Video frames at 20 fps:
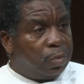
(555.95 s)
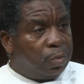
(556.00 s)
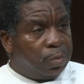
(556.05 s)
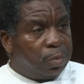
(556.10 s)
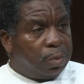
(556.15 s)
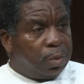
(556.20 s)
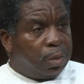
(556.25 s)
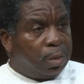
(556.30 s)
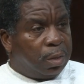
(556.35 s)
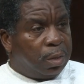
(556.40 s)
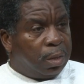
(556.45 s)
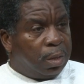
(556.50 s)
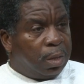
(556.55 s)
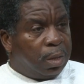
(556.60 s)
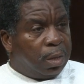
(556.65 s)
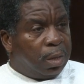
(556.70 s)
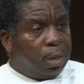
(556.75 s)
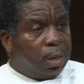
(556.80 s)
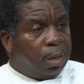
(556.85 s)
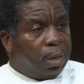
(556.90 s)
Mm-hmm.
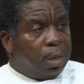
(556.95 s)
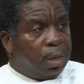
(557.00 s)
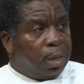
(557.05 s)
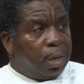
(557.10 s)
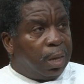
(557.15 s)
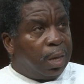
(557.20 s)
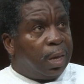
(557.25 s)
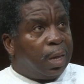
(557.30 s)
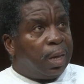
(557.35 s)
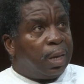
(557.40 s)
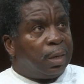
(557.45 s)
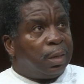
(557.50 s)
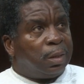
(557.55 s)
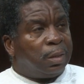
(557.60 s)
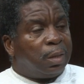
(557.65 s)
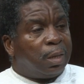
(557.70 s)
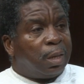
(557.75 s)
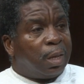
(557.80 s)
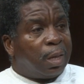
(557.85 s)
And